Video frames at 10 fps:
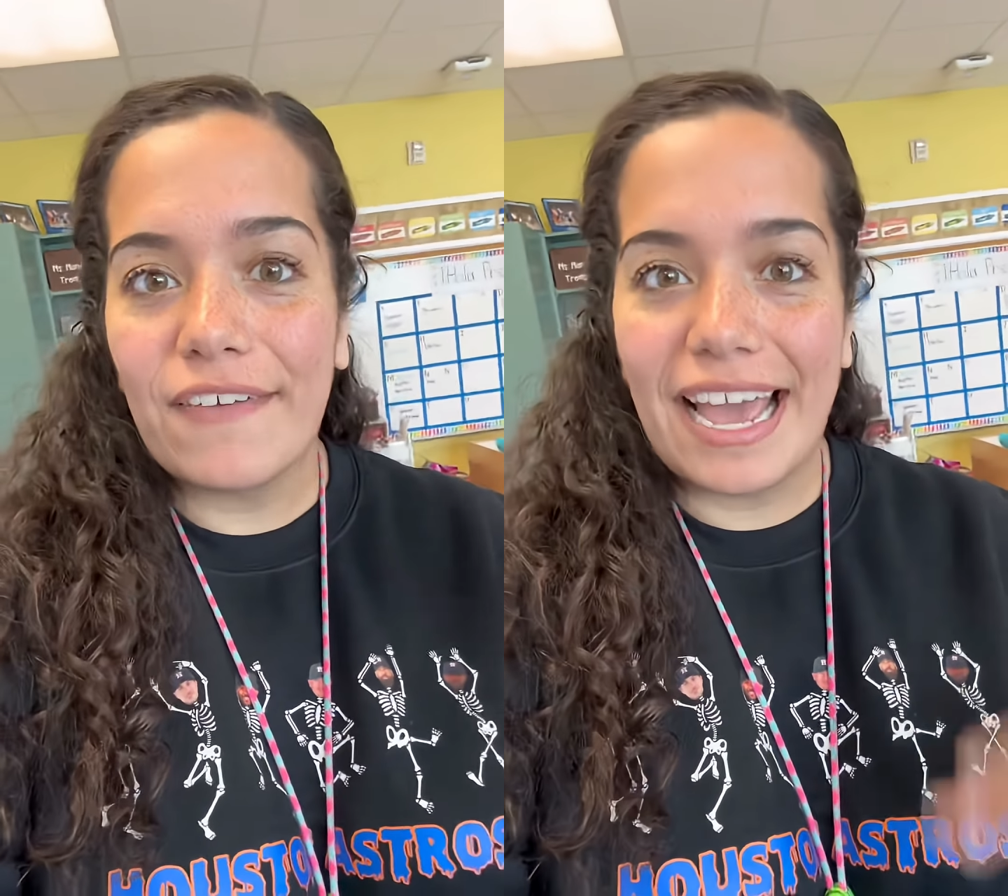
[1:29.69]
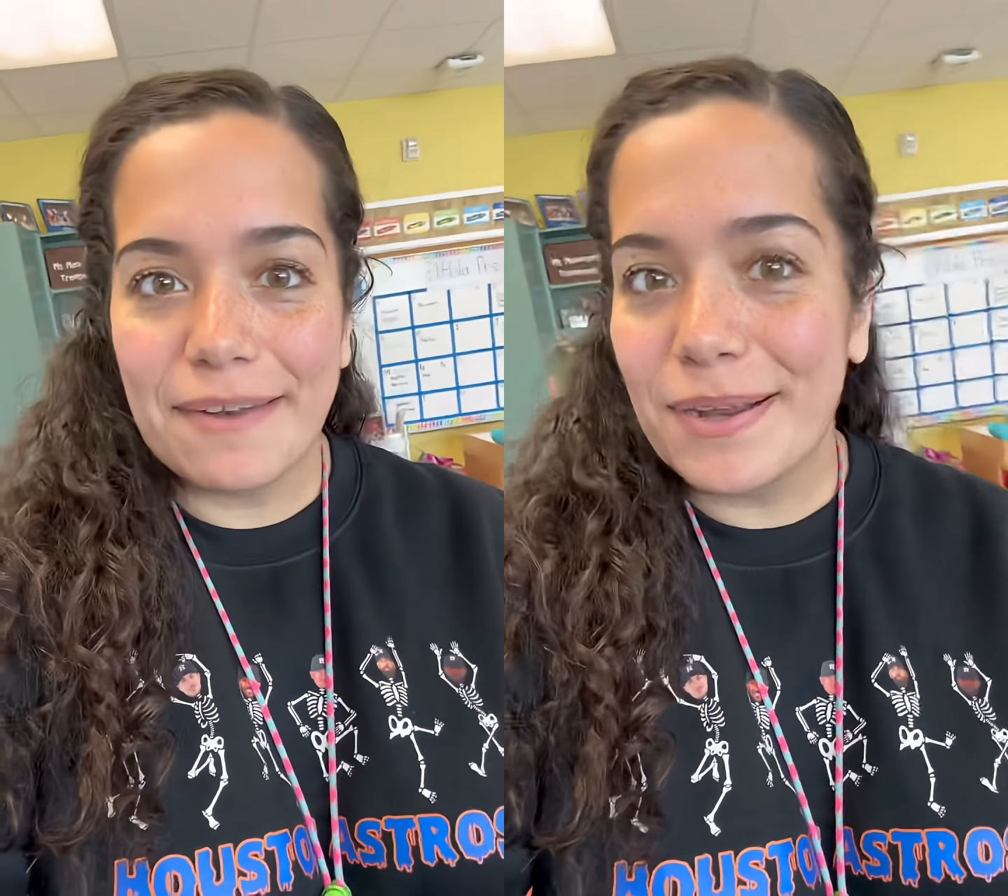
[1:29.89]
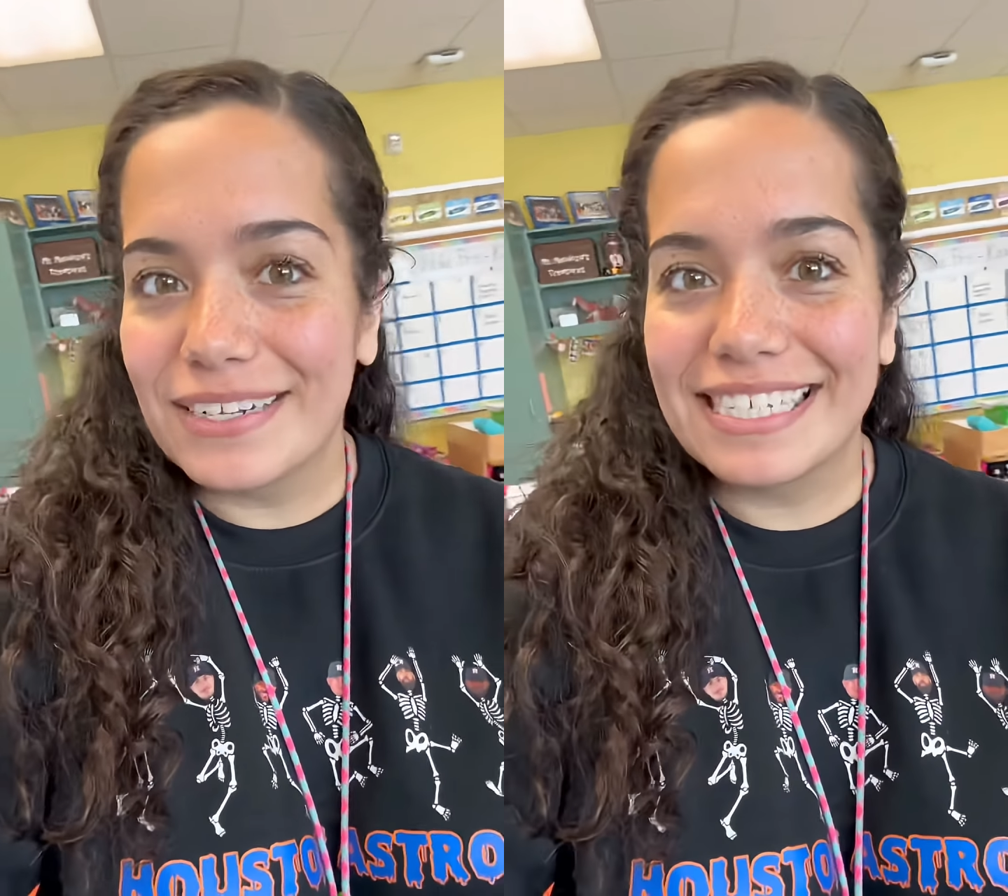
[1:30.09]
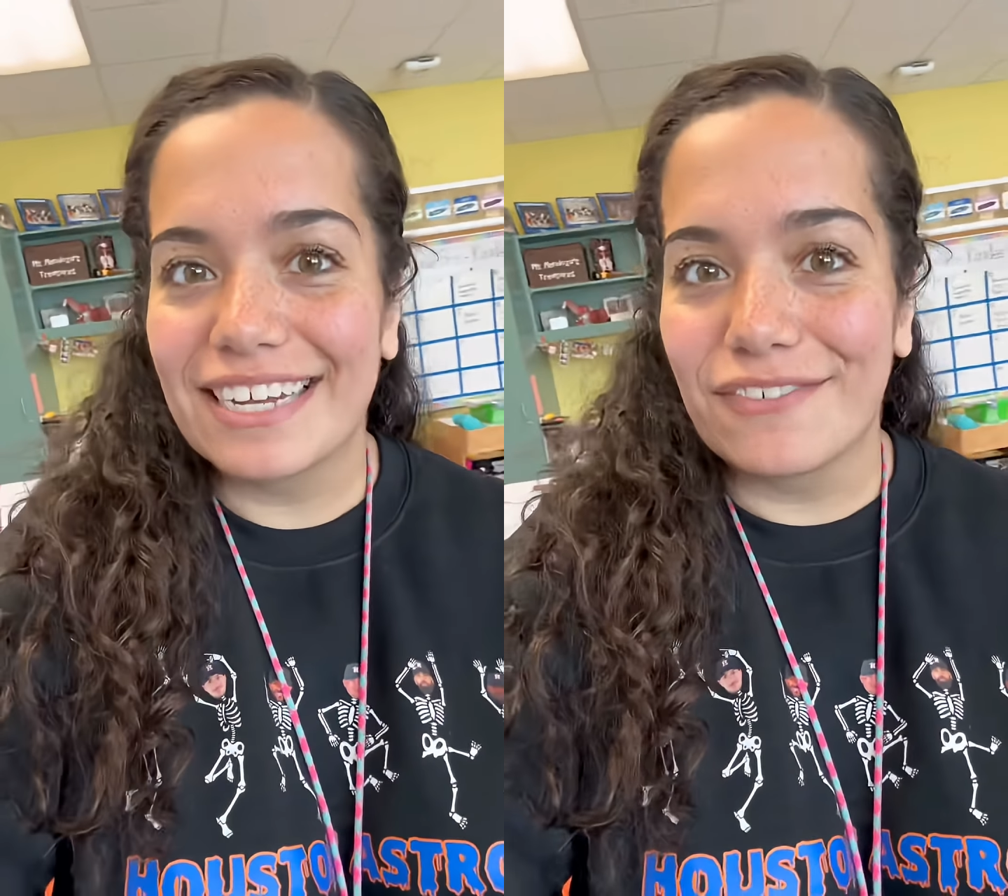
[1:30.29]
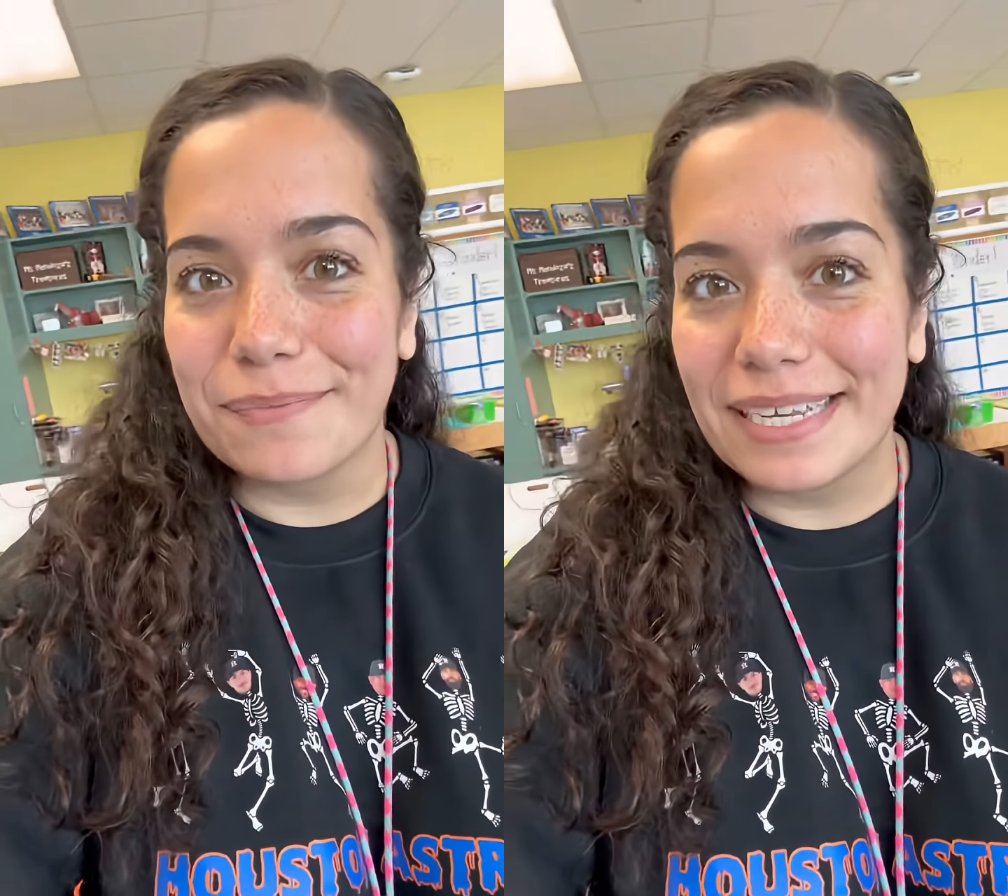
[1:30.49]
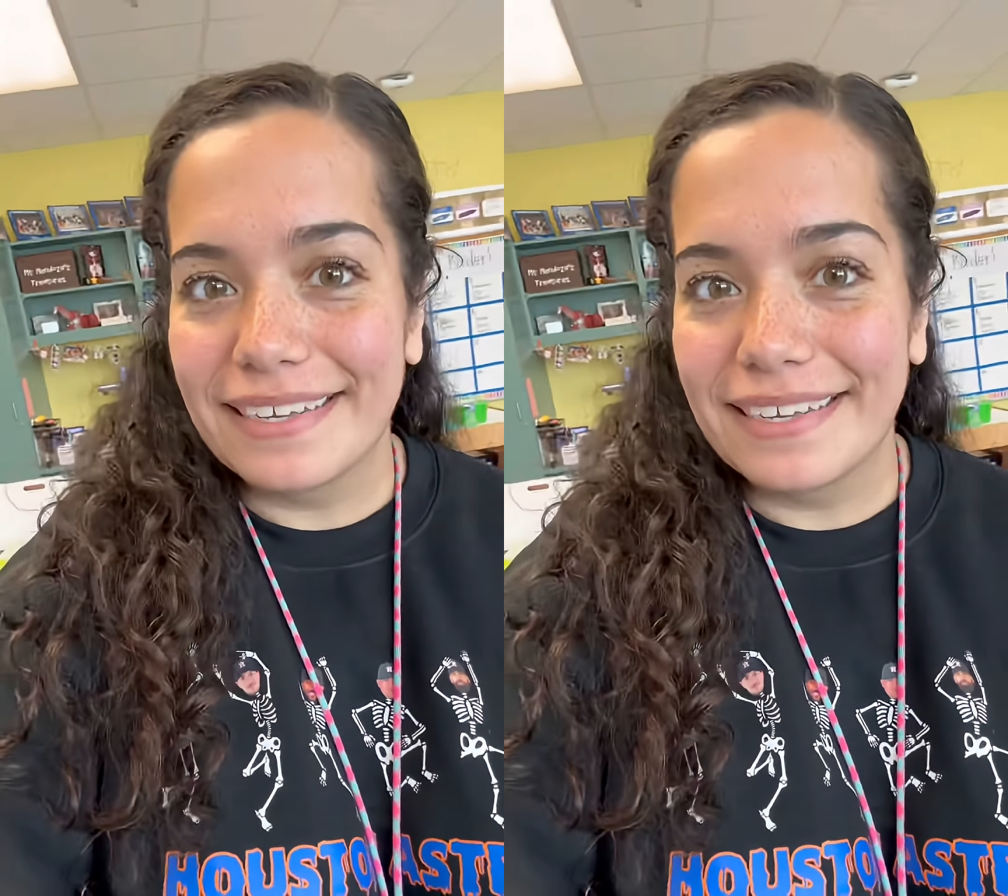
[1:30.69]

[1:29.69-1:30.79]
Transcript: I've had parents cut for me.